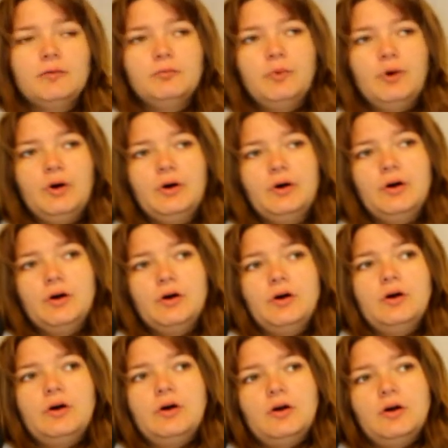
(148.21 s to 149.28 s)
But
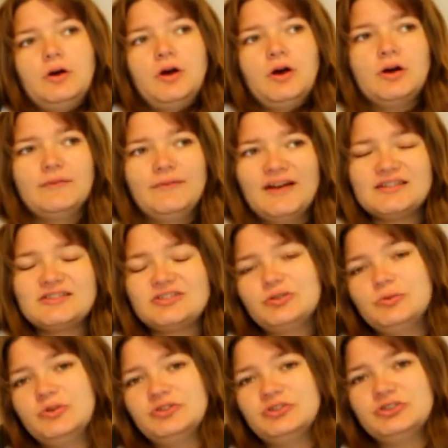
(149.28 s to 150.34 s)
a vest
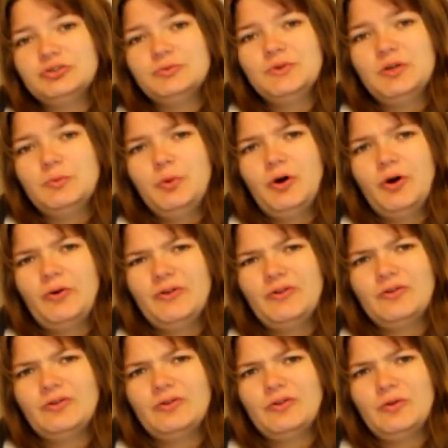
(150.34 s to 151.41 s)
to us is something you put on
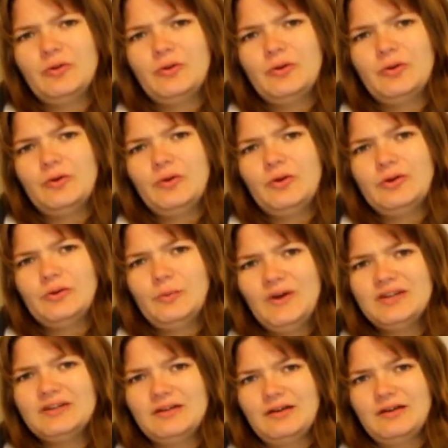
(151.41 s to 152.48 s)
in the, in the
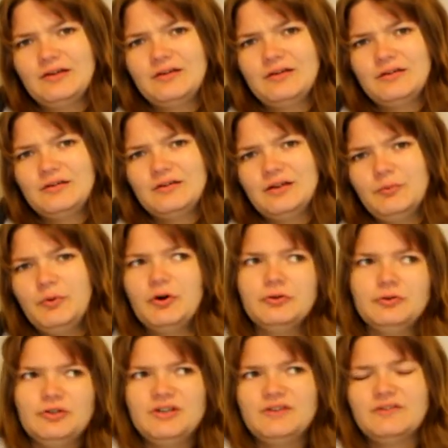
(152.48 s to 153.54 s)
winter. You put
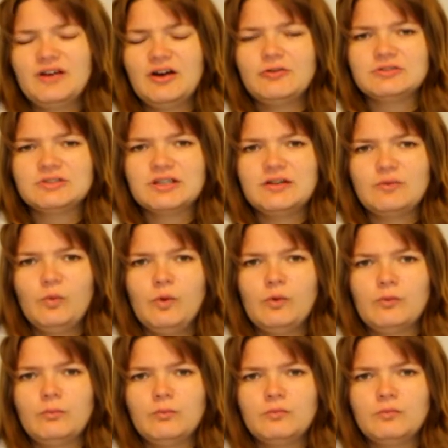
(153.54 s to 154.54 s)
underneath your coat to keep warm.